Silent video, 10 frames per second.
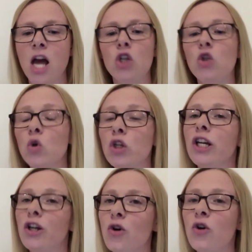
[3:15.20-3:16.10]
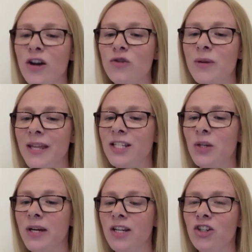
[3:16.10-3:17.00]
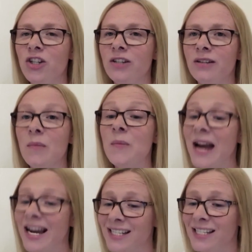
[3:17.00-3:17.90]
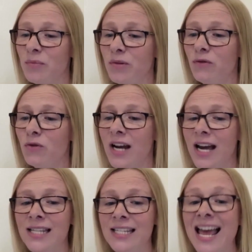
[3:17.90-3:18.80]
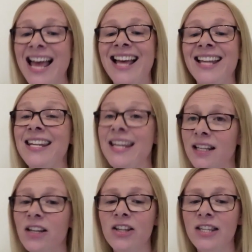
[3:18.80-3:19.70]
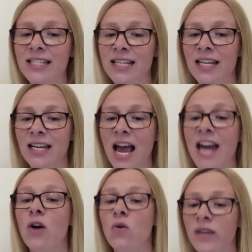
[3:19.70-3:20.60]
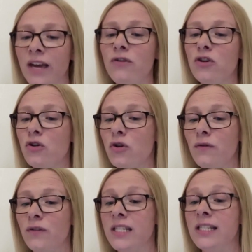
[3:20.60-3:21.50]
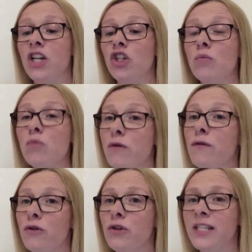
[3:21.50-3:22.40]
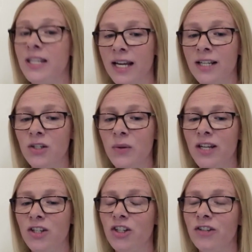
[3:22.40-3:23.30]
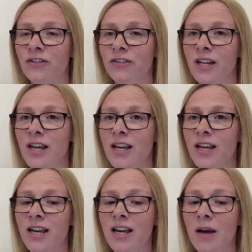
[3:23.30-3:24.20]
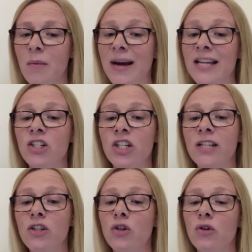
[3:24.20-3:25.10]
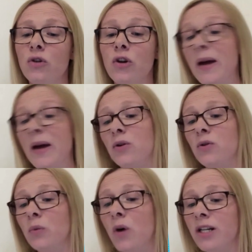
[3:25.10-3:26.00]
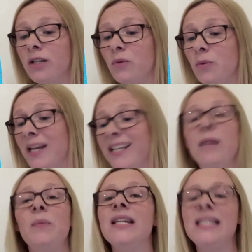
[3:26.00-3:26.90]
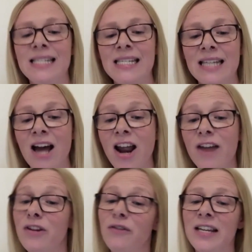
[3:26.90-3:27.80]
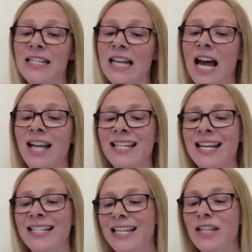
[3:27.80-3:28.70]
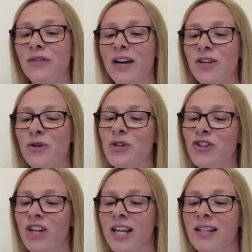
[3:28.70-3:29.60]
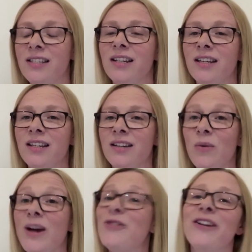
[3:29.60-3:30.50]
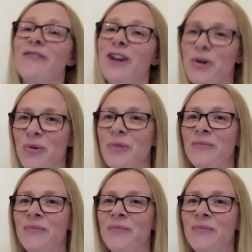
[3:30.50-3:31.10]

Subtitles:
Don't get caught out by this question. Practice it beforehand, nail it in the day, and it will give you confidence as you move through to the next question. My strengths tool in my body to work would be a great place to start if you're finding it hard to identify your own strengths. Why not give it a go?